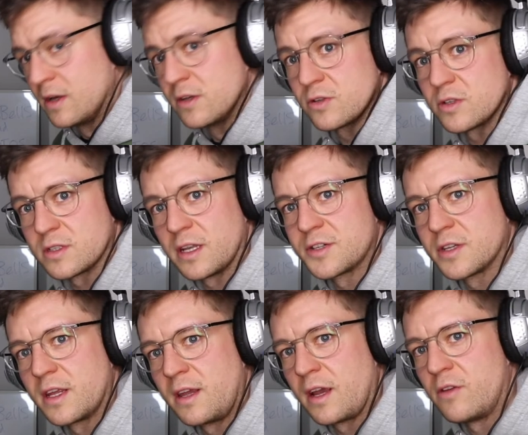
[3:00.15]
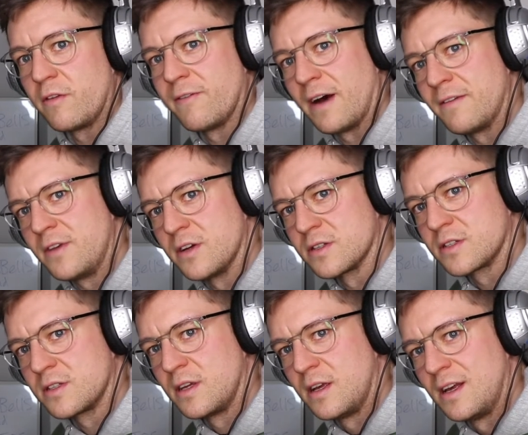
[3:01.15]
So it's literally taken you five
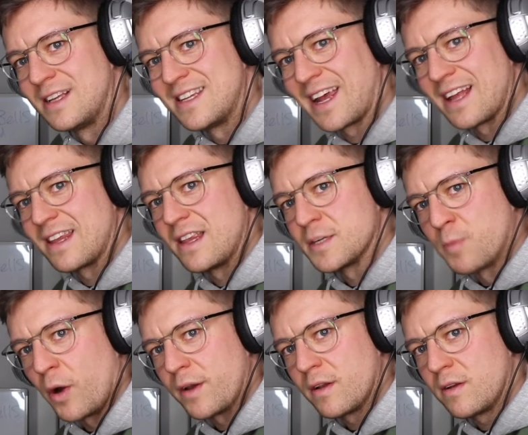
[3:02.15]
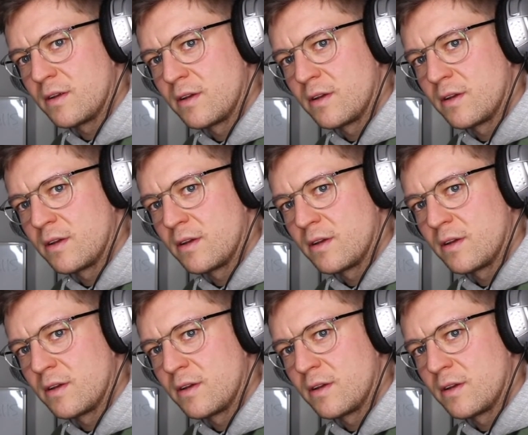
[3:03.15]
years to get to this point.